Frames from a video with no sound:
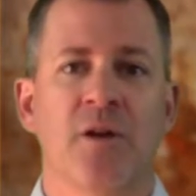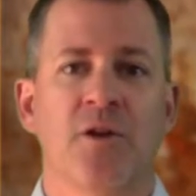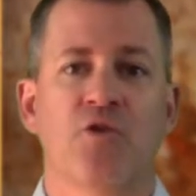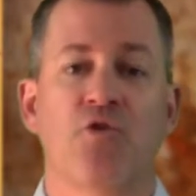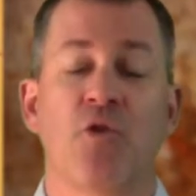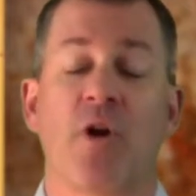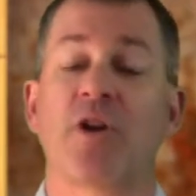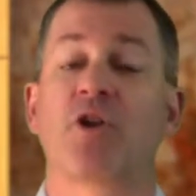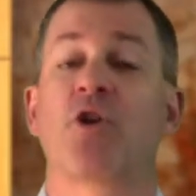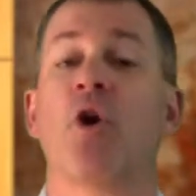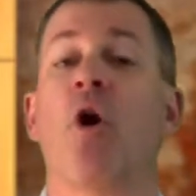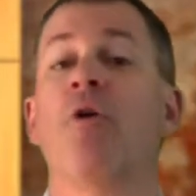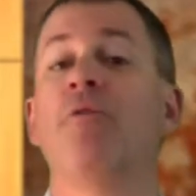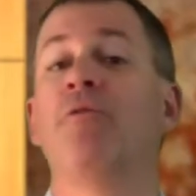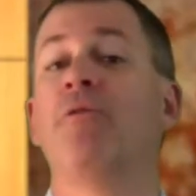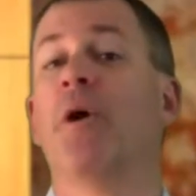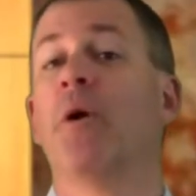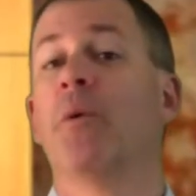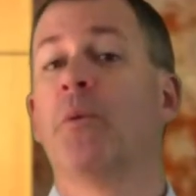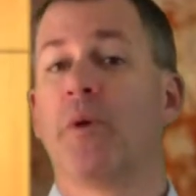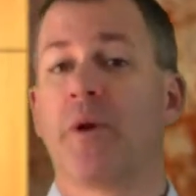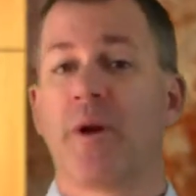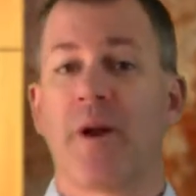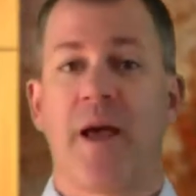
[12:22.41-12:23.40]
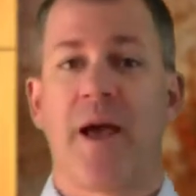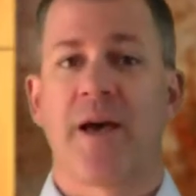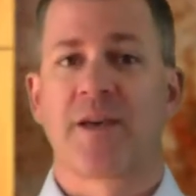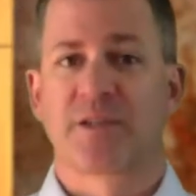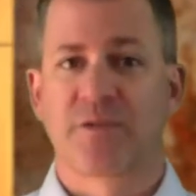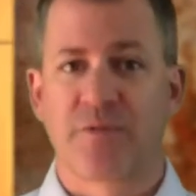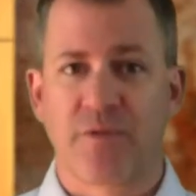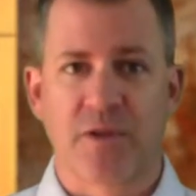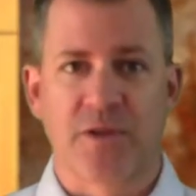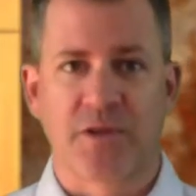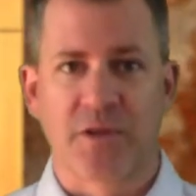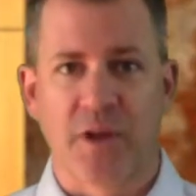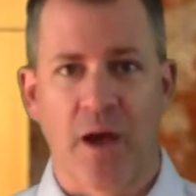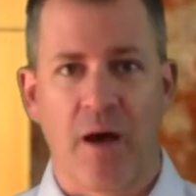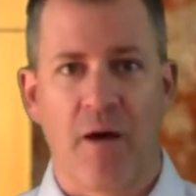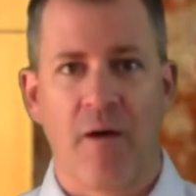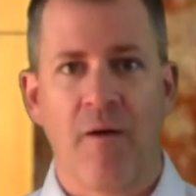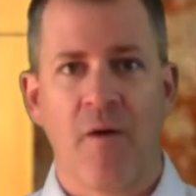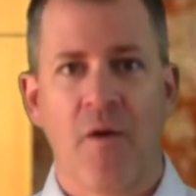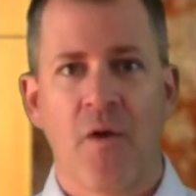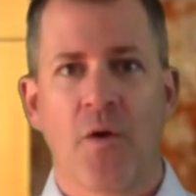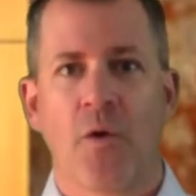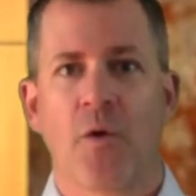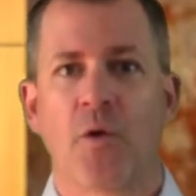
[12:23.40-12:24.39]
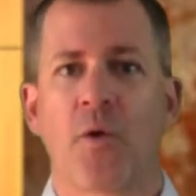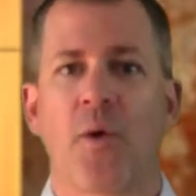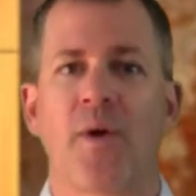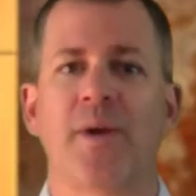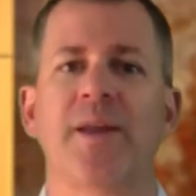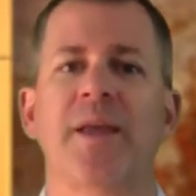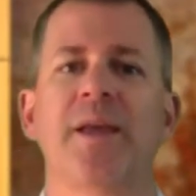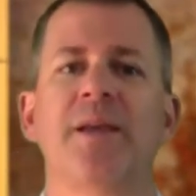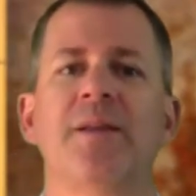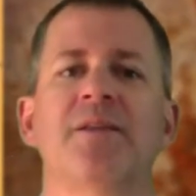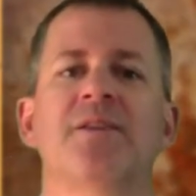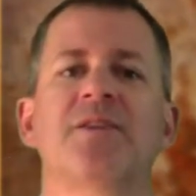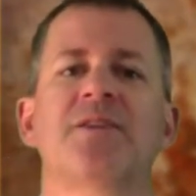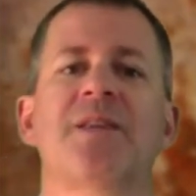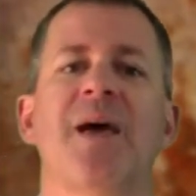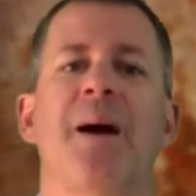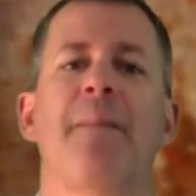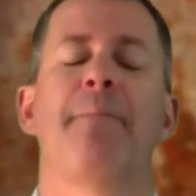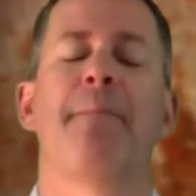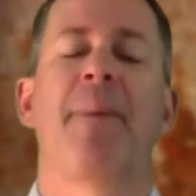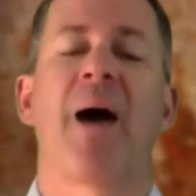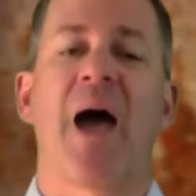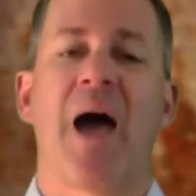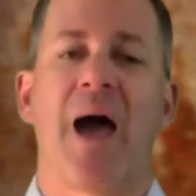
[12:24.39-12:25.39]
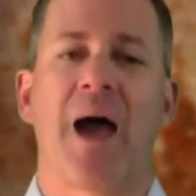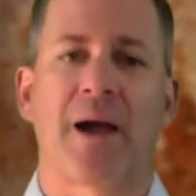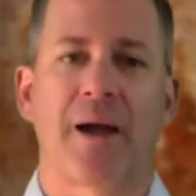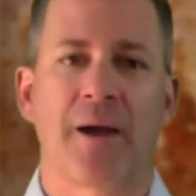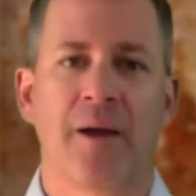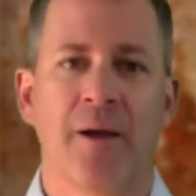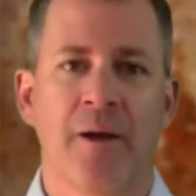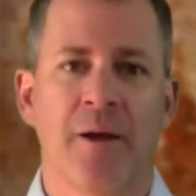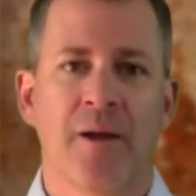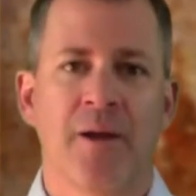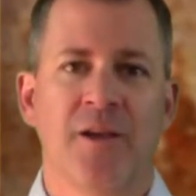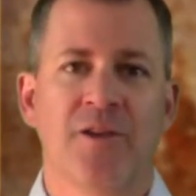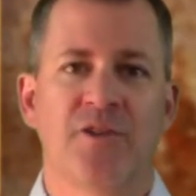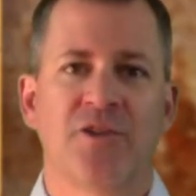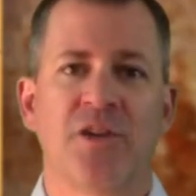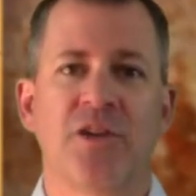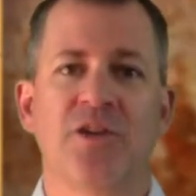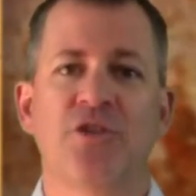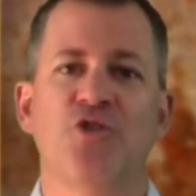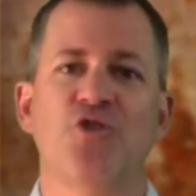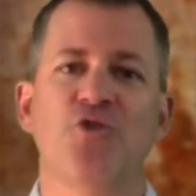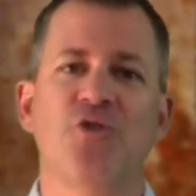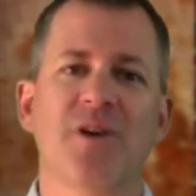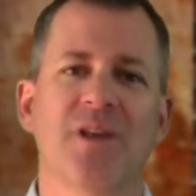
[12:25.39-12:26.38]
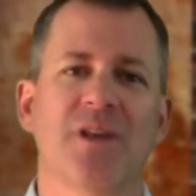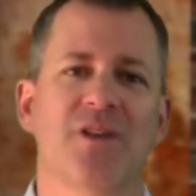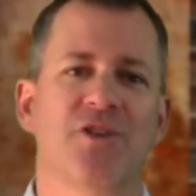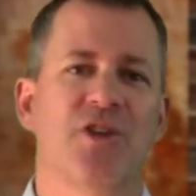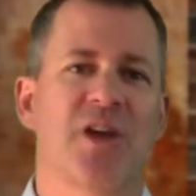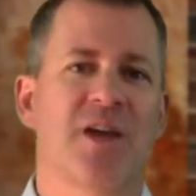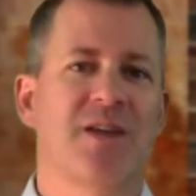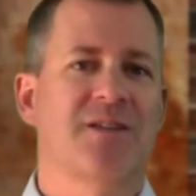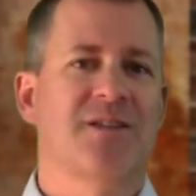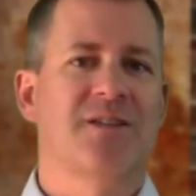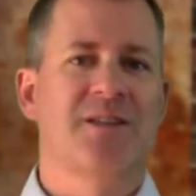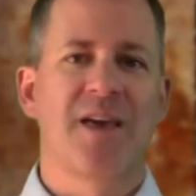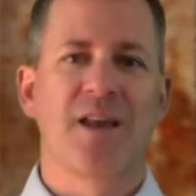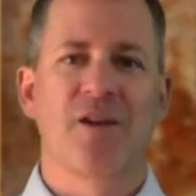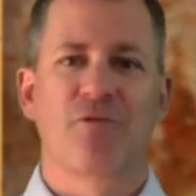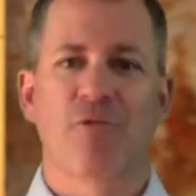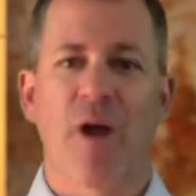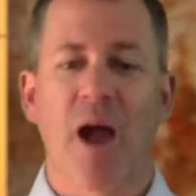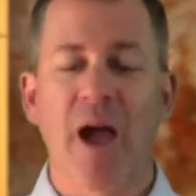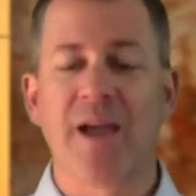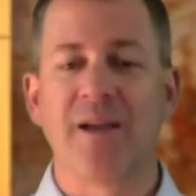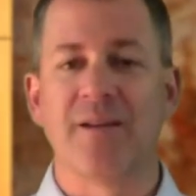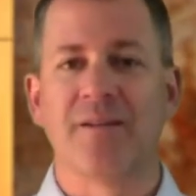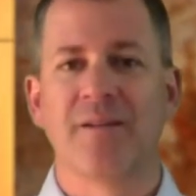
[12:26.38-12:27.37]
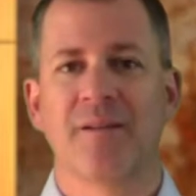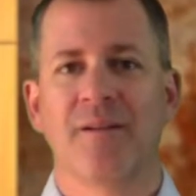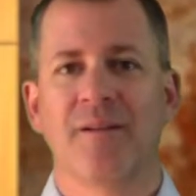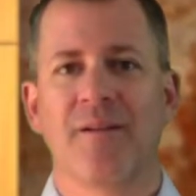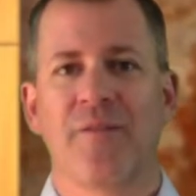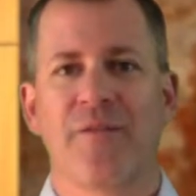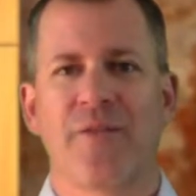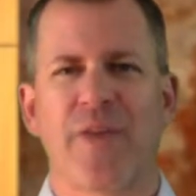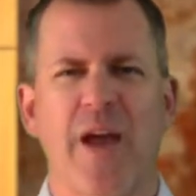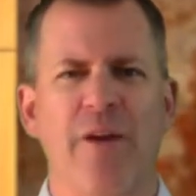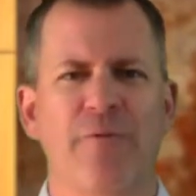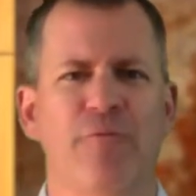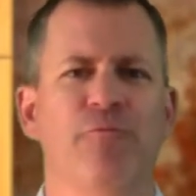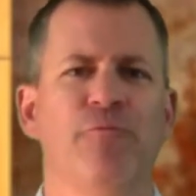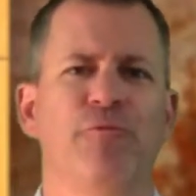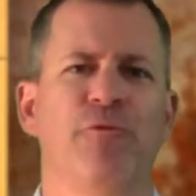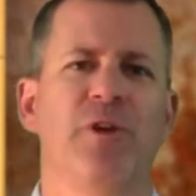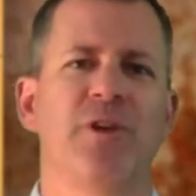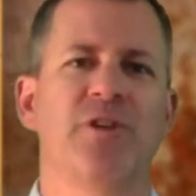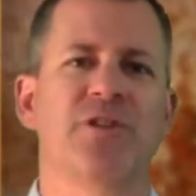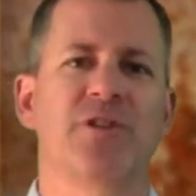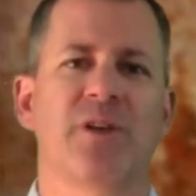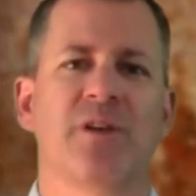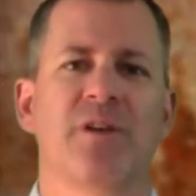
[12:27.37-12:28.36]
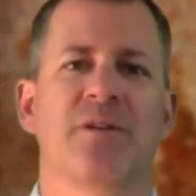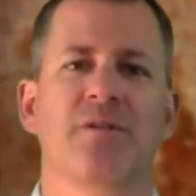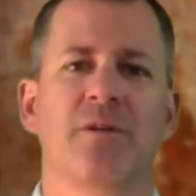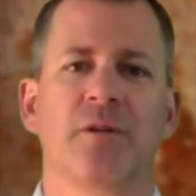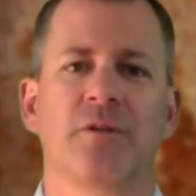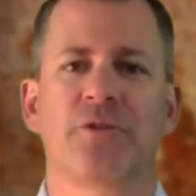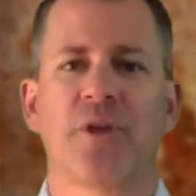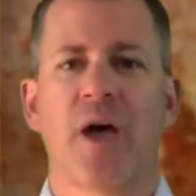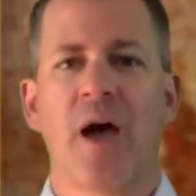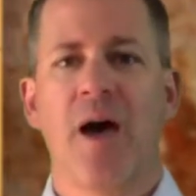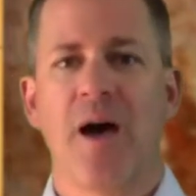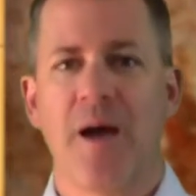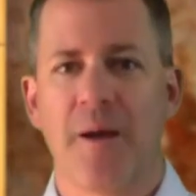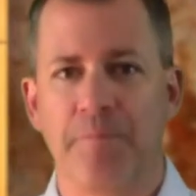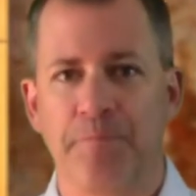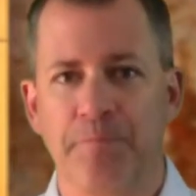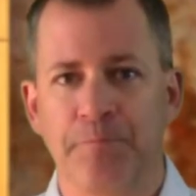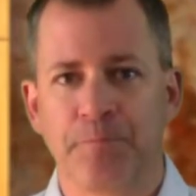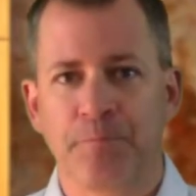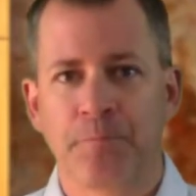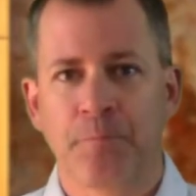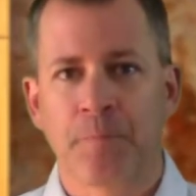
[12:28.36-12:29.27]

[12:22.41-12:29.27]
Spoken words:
Do I go forward and ask for the sale, or do I need to step back? You see, you get a chance to get it right every single time.